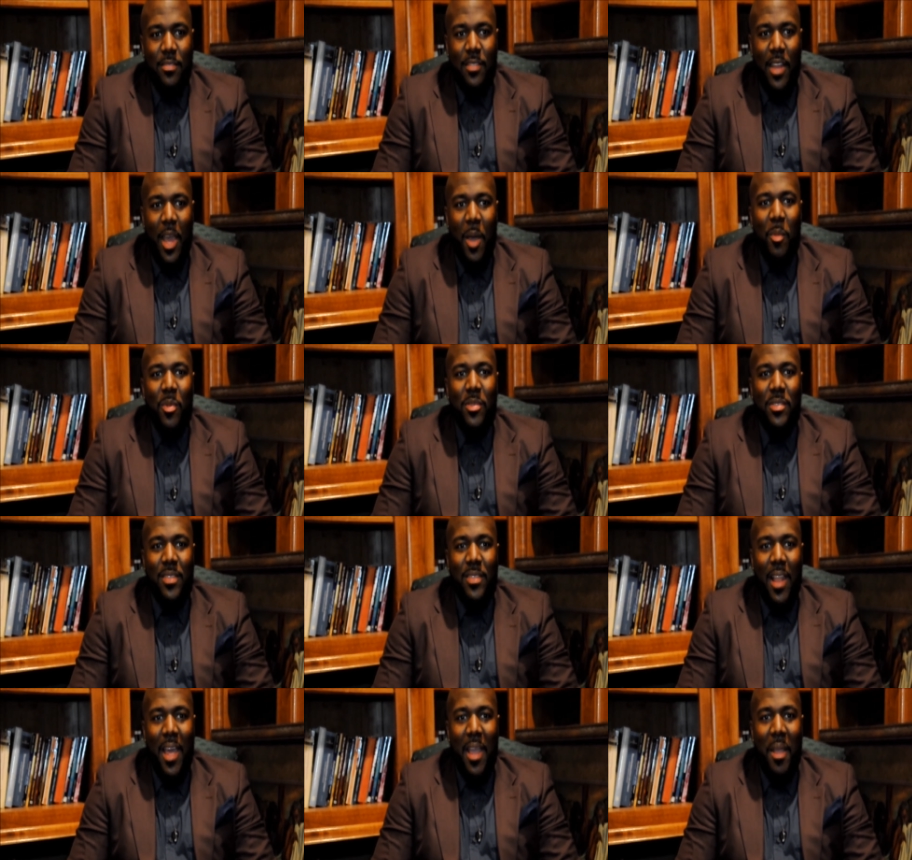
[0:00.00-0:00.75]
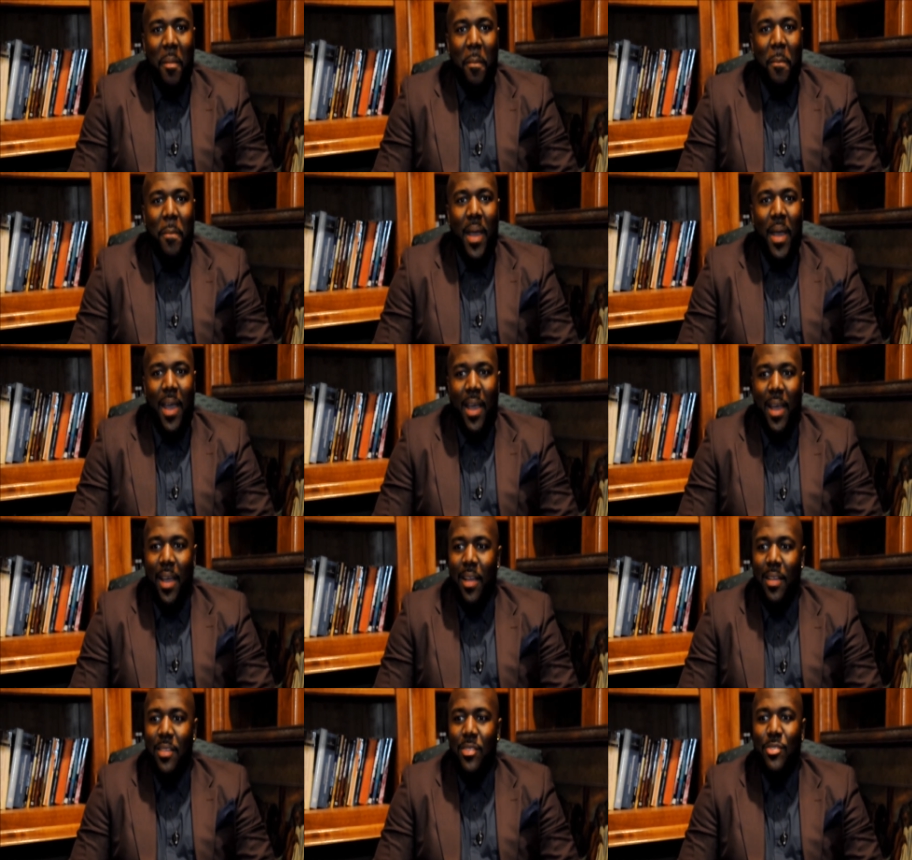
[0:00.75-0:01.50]
That was like
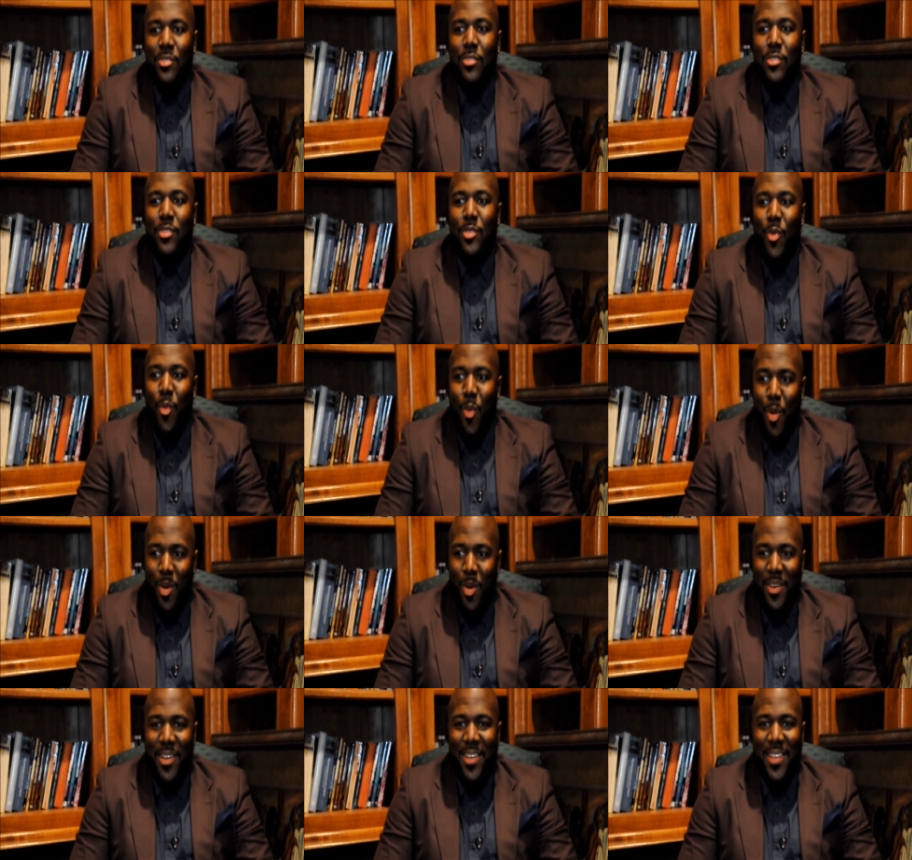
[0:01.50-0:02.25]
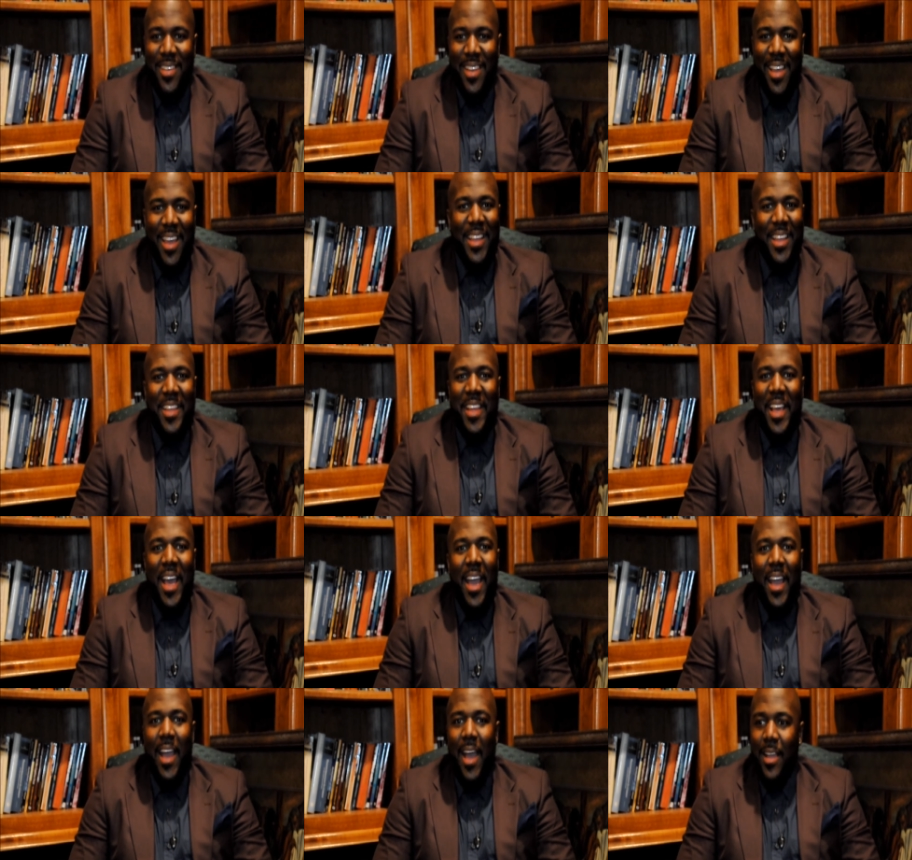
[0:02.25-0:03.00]
my squad. Like,
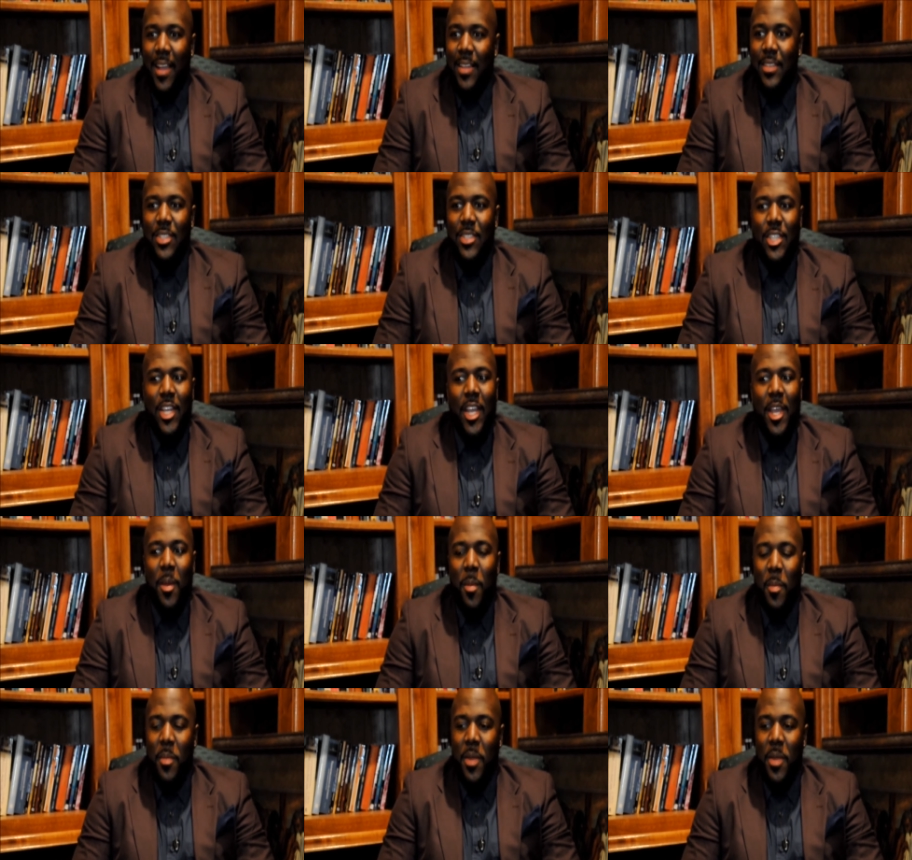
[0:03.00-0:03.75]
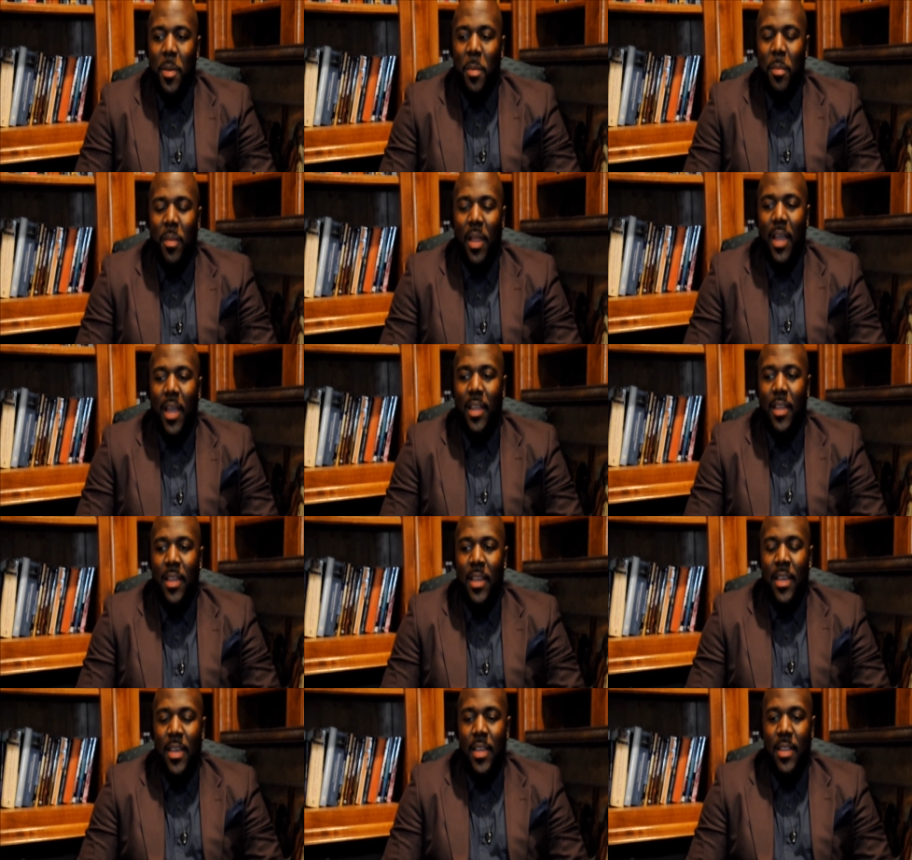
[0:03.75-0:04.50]
I could jam them like
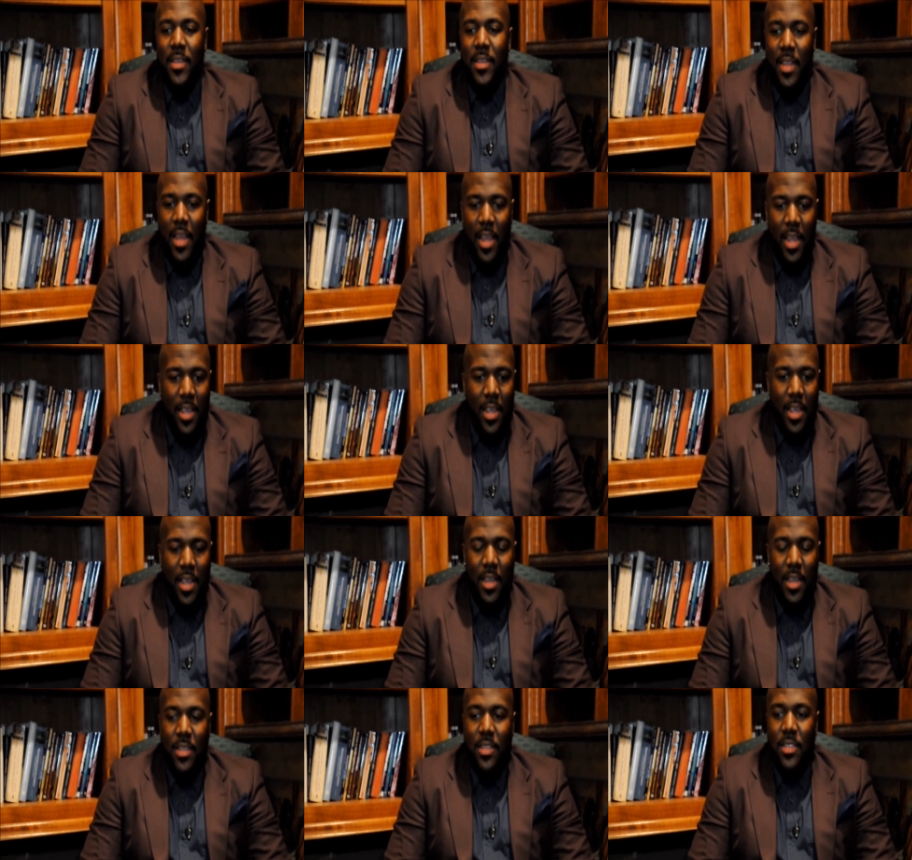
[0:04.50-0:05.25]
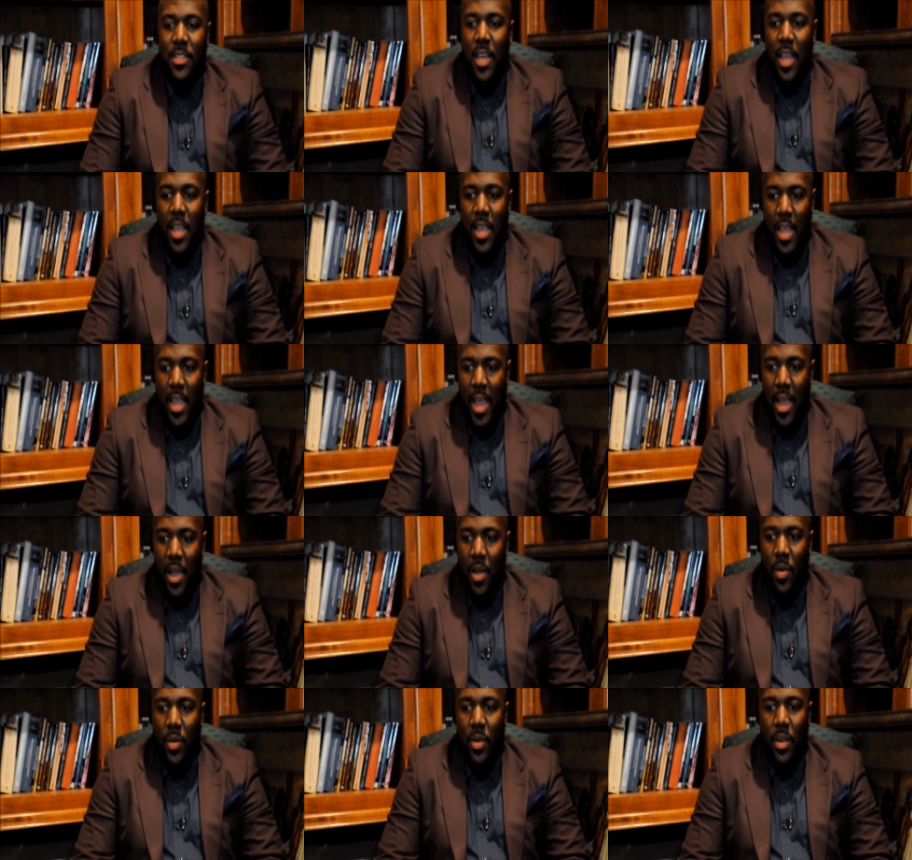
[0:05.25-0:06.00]
day in, day
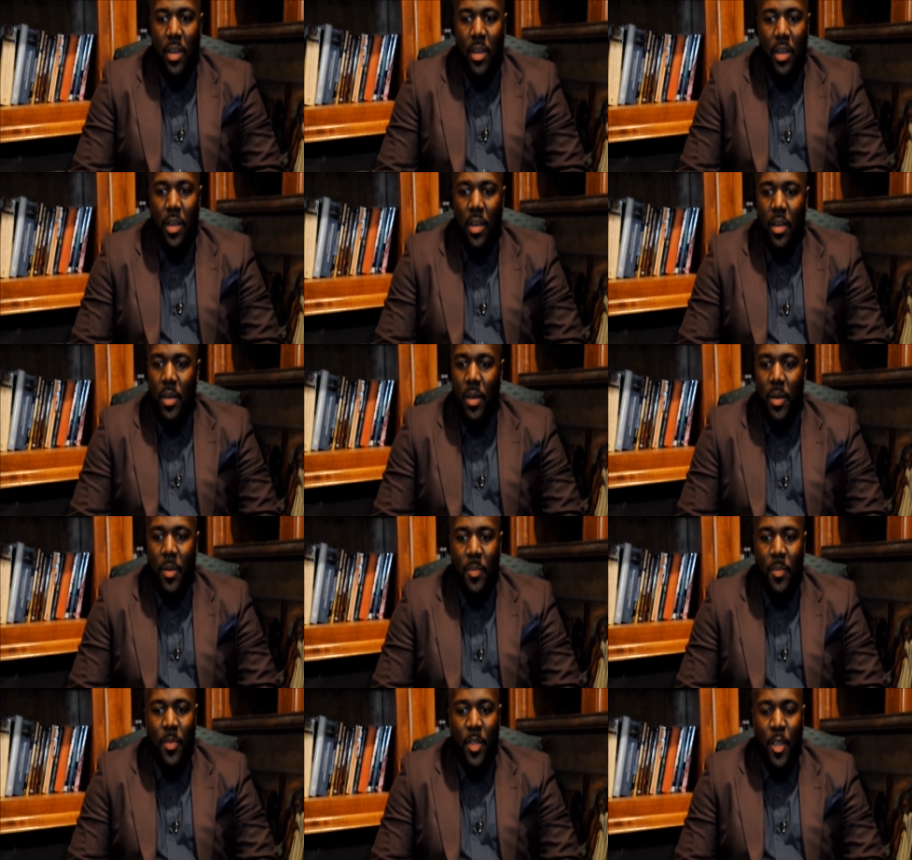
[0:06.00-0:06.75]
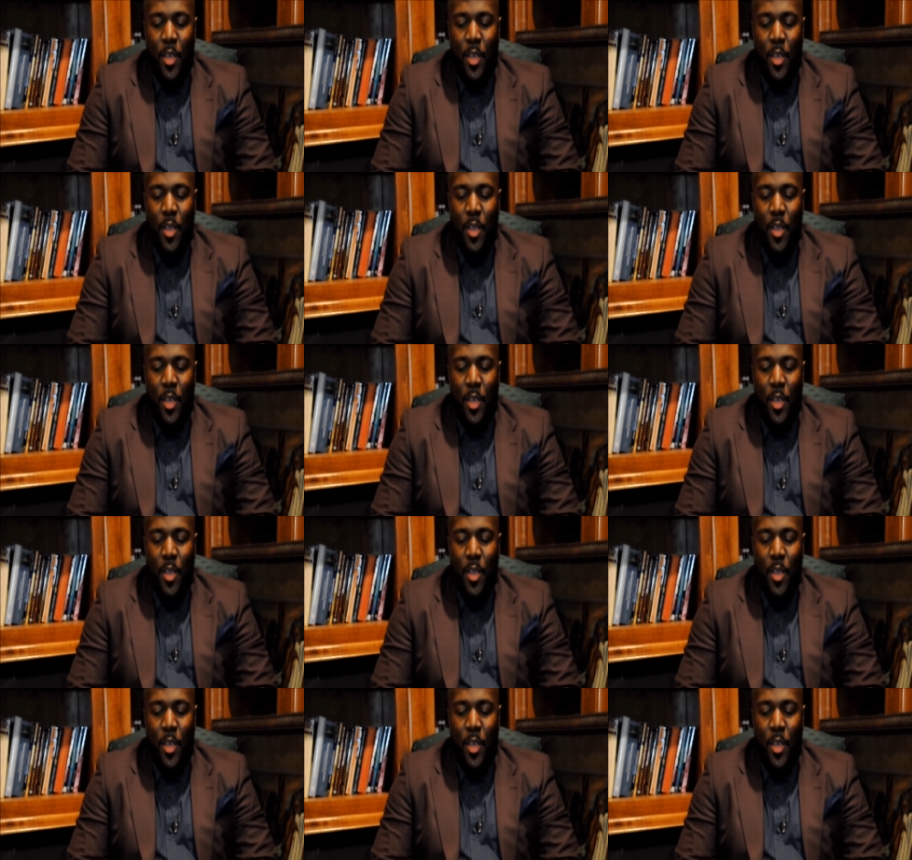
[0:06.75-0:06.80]
out.